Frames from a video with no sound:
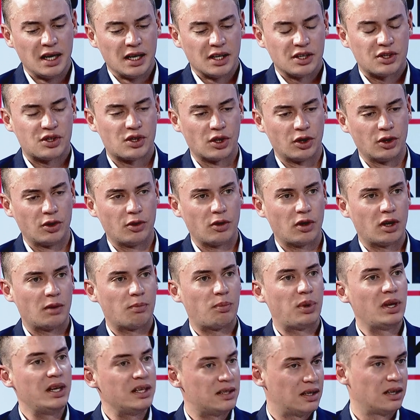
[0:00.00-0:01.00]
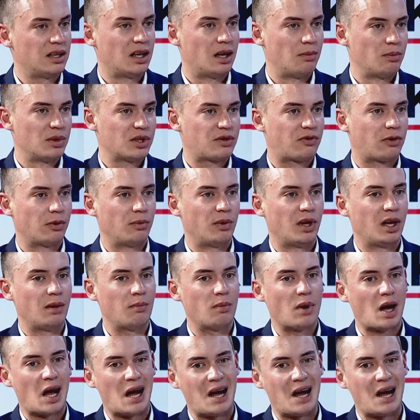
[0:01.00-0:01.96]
So pleasing numbers from them.